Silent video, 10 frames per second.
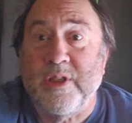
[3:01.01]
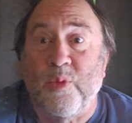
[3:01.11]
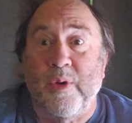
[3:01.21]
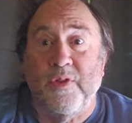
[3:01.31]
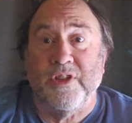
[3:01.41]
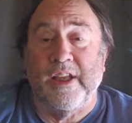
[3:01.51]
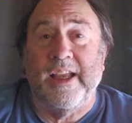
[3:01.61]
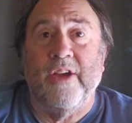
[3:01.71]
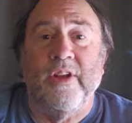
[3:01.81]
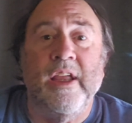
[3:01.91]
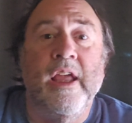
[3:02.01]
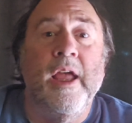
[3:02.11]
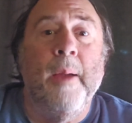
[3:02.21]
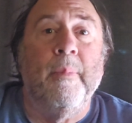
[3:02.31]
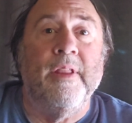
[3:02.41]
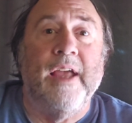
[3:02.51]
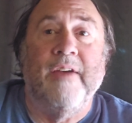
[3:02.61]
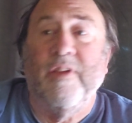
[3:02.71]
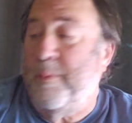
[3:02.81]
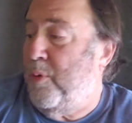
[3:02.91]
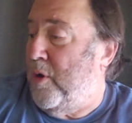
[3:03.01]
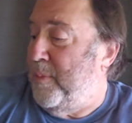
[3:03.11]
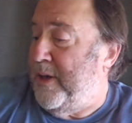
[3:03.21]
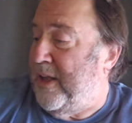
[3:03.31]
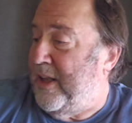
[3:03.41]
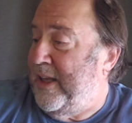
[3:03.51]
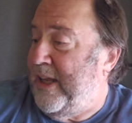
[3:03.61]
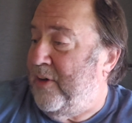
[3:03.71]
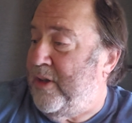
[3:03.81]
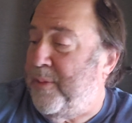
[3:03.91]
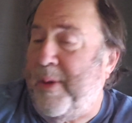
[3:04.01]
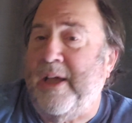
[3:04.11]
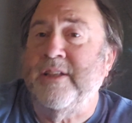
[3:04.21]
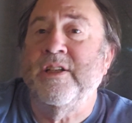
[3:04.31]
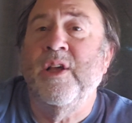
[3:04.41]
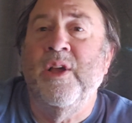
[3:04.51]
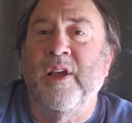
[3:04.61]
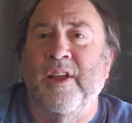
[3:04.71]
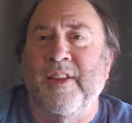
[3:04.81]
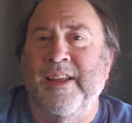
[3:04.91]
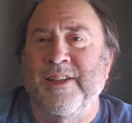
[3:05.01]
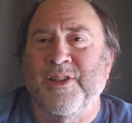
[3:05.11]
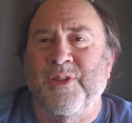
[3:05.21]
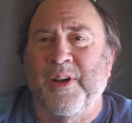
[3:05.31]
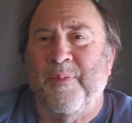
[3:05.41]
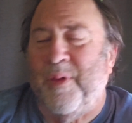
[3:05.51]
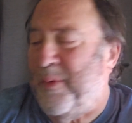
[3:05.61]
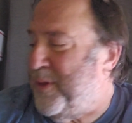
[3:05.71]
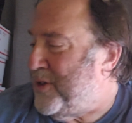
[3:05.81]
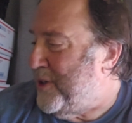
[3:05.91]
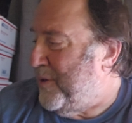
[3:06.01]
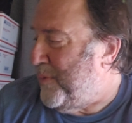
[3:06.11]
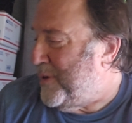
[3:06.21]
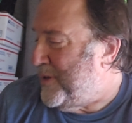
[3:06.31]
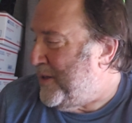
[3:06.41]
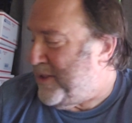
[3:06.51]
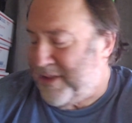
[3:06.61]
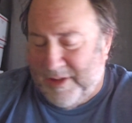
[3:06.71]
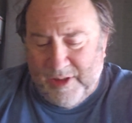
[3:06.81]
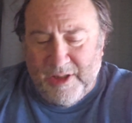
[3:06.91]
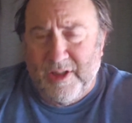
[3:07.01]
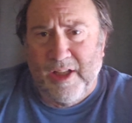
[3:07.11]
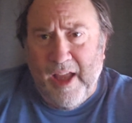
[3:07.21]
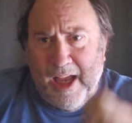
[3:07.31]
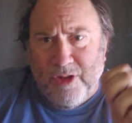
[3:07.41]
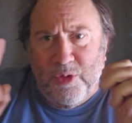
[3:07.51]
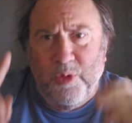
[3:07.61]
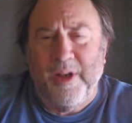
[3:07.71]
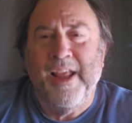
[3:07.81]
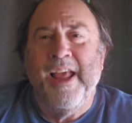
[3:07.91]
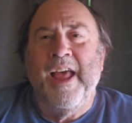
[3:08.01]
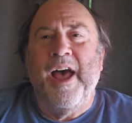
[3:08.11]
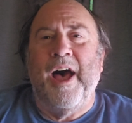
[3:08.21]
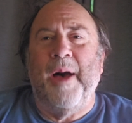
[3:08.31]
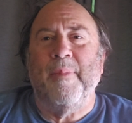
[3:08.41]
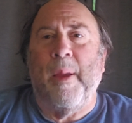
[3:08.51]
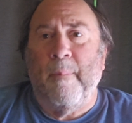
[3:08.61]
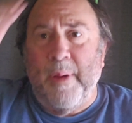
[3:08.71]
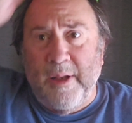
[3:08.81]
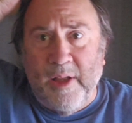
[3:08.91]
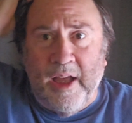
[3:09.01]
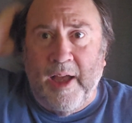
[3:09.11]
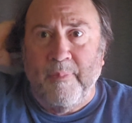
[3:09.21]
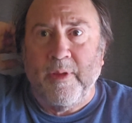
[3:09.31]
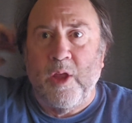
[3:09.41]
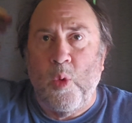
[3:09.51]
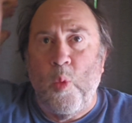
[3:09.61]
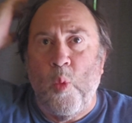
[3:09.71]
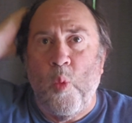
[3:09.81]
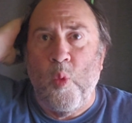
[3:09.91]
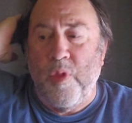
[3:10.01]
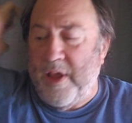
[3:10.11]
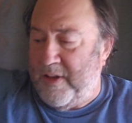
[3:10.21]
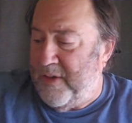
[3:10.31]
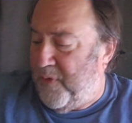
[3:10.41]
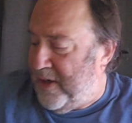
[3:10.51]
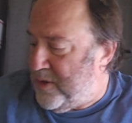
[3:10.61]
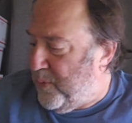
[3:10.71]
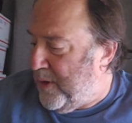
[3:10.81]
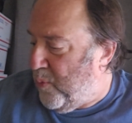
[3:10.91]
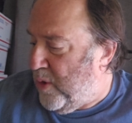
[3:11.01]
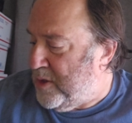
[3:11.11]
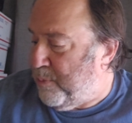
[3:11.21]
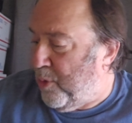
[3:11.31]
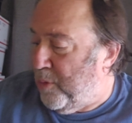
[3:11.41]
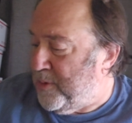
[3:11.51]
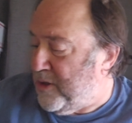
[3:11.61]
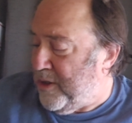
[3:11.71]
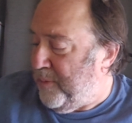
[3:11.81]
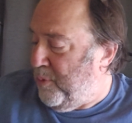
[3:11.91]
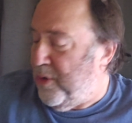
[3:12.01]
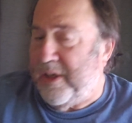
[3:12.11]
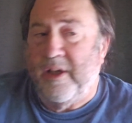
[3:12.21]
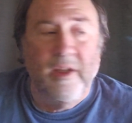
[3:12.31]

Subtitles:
in Riverside County, but they have had a problem in LA County in the past. The kittens are trying to play with this stuff, but it's the Hazzard one. But they did find someone that was purposely putting